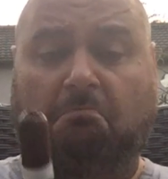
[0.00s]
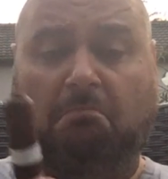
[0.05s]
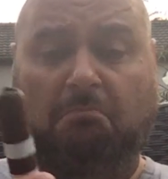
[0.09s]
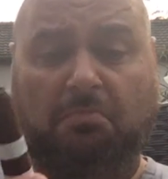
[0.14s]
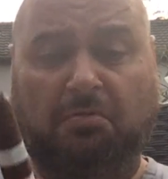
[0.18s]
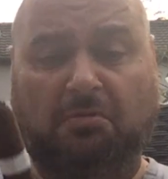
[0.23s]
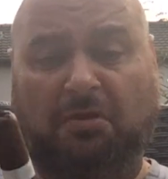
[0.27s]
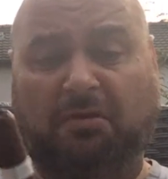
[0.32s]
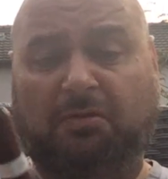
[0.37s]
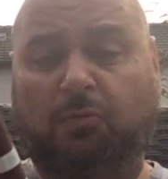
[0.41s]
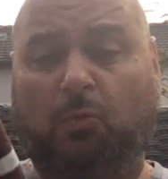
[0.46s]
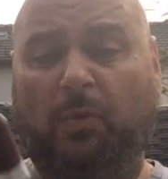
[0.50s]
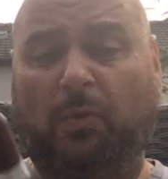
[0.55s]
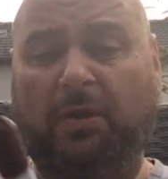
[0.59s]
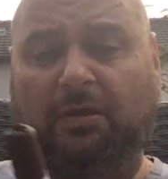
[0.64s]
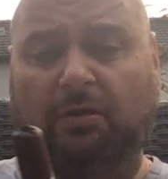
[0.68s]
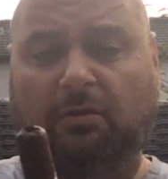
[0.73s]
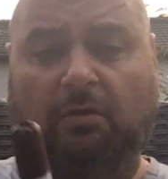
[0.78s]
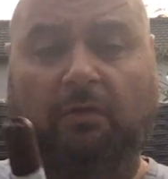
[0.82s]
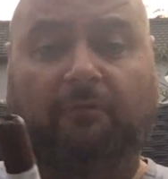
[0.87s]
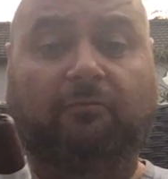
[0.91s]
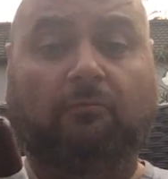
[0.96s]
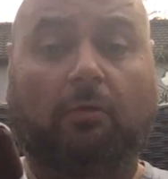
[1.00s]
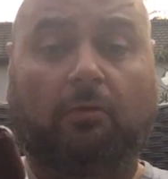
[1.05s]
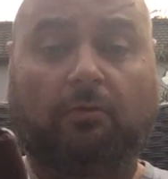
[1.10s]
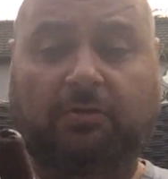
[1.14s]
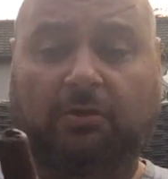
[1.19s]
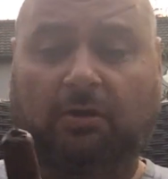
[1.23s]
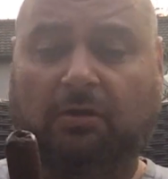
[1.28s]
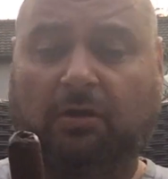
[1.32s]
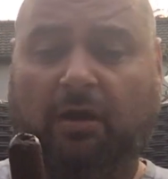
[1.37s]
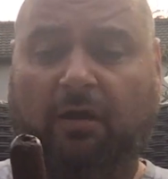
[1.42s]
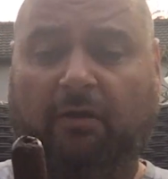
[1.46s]
the sweetness of
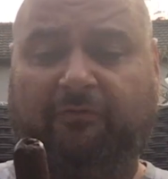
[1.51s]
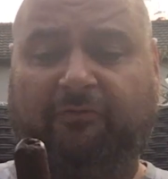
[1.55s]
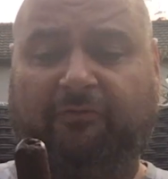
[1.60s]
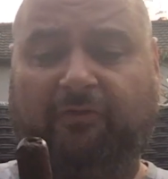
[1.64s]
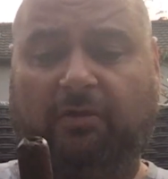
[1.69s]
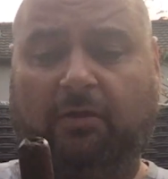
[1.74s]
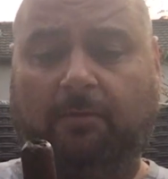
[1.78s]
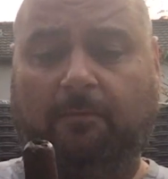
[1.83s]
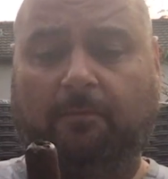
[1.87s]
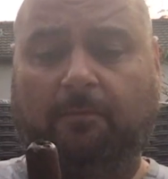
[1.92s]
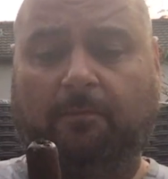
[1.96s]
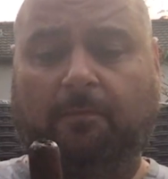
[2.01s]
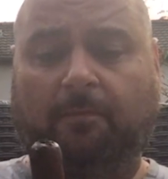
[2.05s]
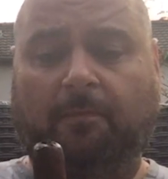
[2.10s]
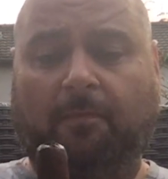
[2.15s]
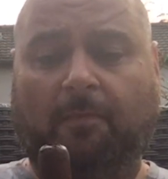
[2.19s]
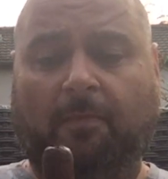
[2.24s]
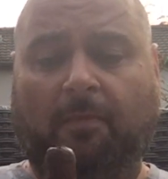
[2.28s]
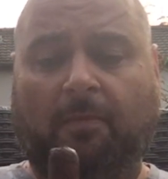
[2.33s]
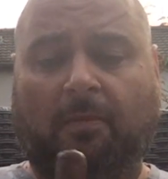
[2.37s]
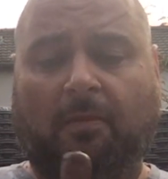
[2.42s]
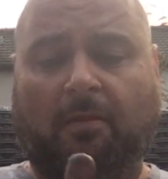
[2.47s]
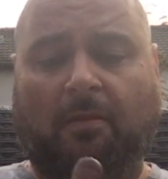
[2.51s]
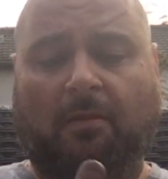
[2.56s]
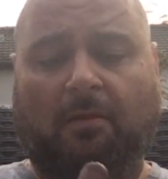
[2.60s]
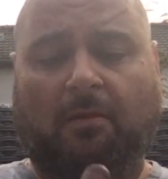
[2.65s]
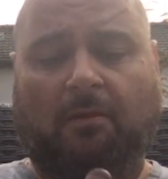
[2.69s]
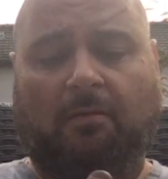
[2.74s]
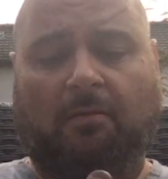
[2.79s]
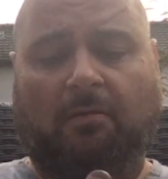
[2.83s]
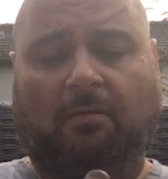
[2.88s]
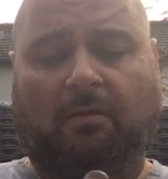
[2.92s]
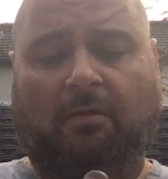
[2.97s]
roasted coffee,
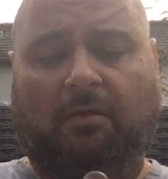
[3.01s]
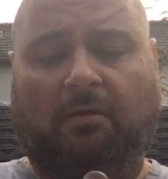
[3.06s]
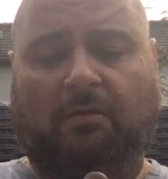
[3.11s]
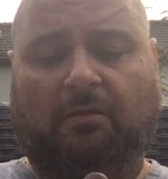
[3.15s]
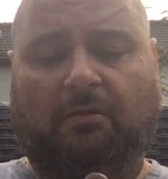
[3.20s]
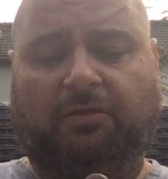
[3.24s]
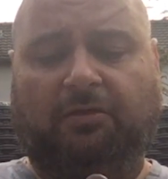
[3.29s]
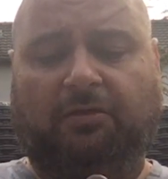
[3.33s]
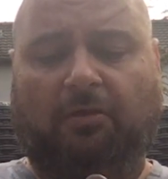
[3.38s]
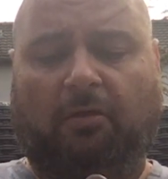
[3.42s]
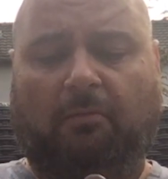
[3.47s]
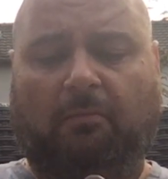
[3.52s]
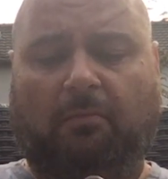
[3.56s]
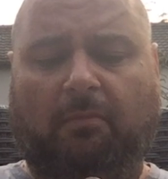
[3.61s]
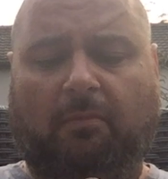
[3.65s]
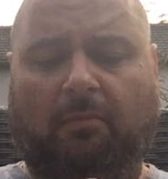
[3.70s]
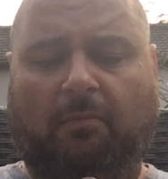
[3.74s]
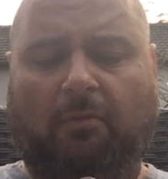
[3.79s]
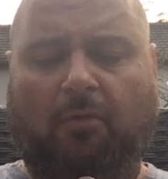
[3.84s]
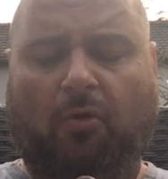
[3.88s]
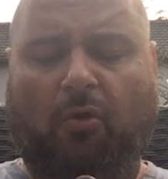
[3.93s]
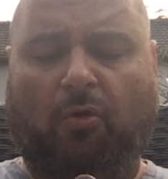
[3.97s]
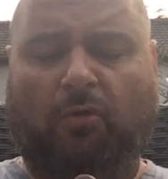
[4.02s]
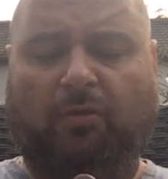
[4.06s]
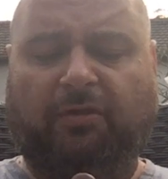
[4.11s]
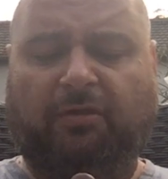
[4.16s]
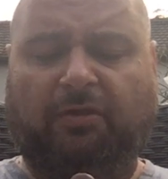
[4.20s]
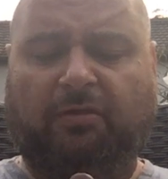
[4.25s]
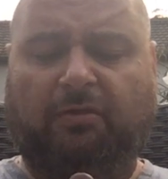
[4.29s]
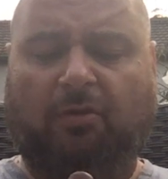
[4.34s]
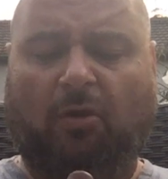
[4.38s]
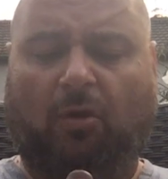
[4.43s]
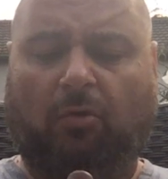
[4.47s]
some
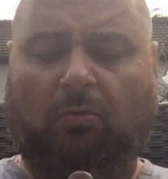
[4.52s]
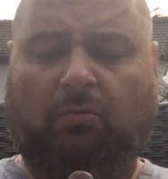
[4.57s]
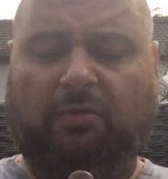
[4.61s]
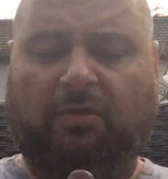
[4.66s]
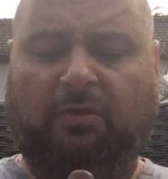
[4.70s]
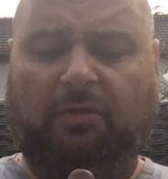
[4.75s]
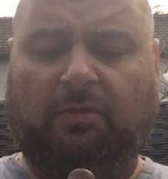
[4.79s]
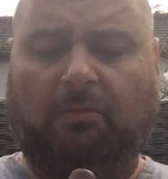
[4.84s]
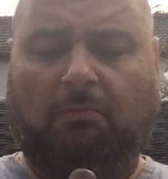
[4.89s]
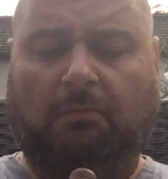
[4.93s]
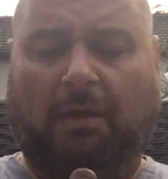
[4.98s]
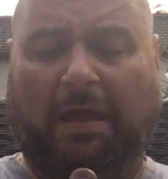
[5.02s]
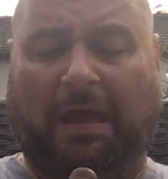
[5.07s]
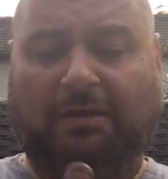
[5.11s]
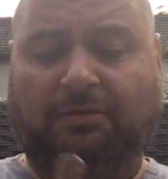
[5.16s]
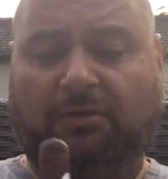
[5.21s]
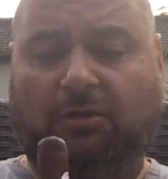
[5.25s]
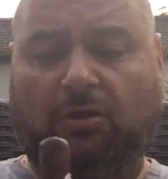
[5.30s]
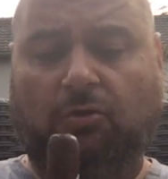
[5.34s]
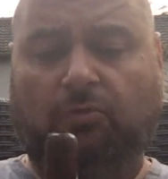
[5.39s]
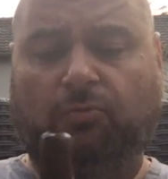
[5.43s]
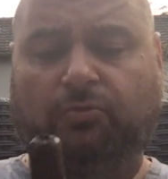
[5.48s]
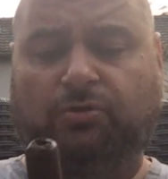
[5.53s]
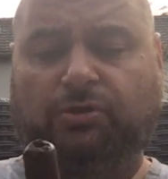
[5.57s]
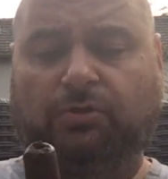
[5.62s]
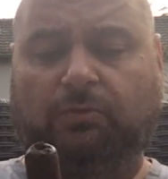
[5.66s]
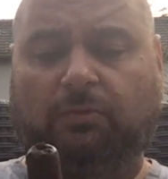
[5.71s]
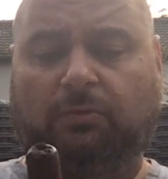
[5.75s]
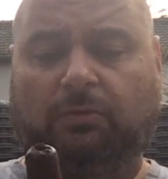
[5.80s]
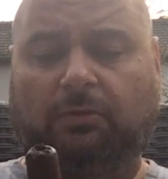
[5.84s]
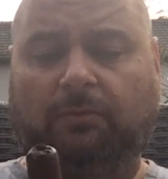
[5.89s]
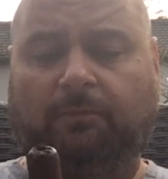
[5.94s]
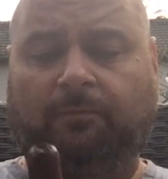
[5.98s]
earth tones as
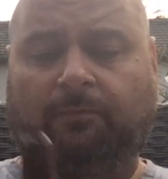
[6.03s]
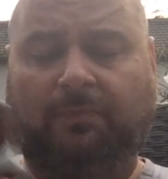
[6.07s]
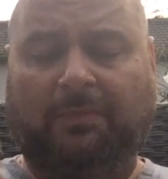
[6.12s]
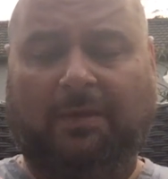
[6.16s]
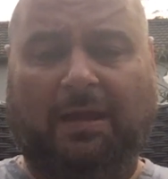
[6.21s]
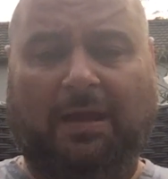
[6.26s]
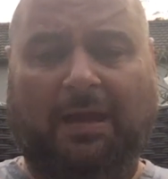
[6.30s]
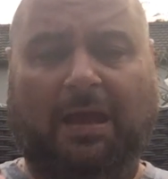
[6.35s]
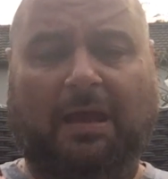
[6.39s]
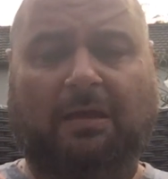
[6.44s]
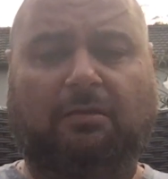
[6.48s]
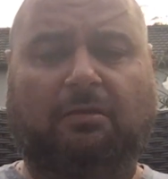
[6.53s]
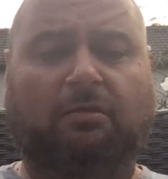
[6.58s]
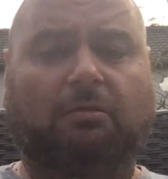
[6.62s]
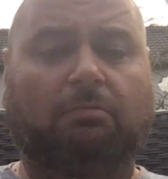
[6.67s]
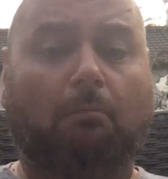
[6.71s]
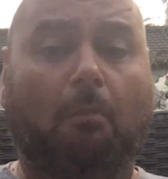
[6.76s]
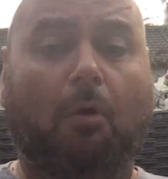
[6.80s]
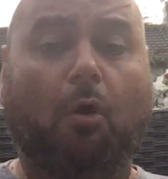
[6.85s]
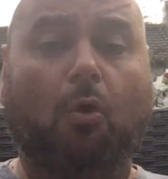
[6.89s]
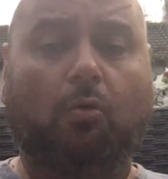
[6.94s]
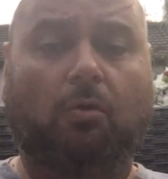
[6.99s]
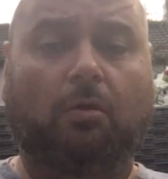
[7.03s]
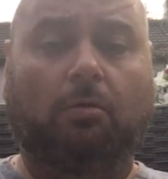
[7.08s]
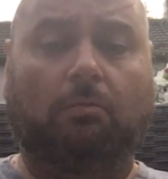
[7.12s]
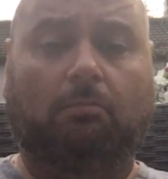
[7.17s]
usual, and smoke.